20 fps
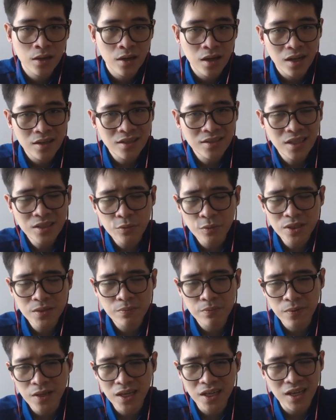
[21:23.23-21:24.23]
I think this was
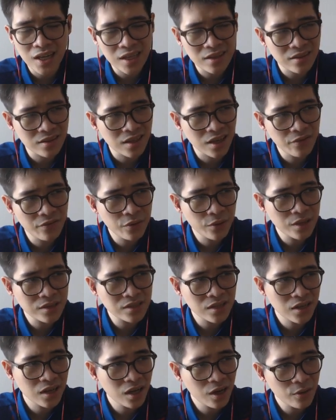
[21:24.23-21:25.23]
played, I think, a few days
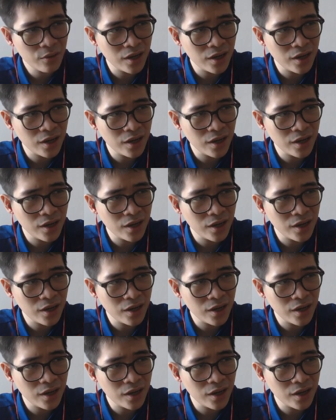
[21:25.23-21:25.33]
ago.